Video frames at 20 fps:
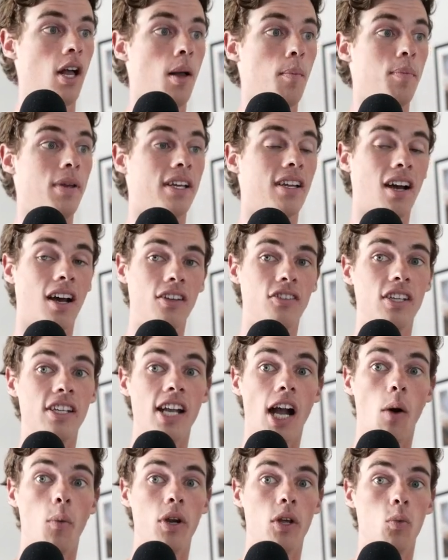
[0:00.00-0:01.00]
Because he
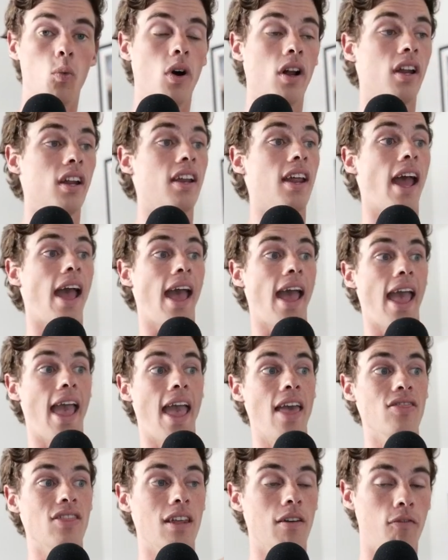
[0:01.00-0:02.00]
got what he wanted
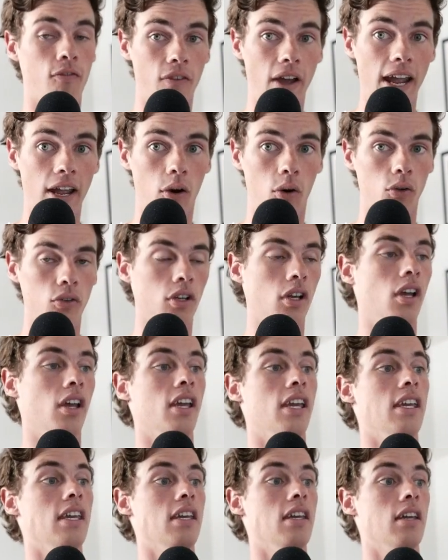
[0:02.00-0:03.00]
and then failed,
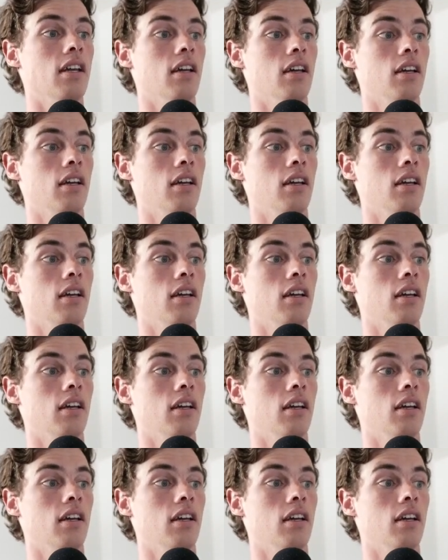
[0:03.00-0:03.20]
he